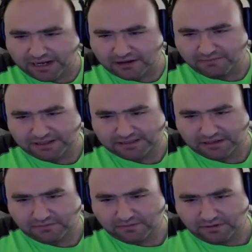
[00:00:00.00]
gotta go back to
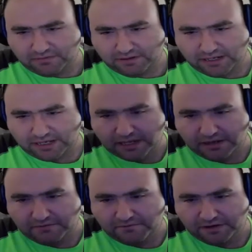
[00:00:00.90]
that really quick. And
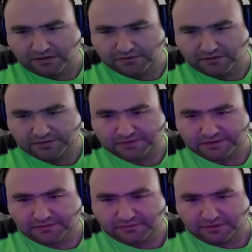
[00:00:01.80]
then, final thoughts.
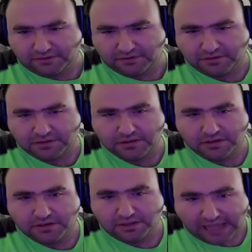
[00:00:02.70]
And then we're done.
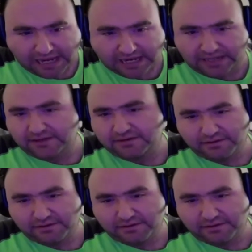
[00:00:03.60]
Leg.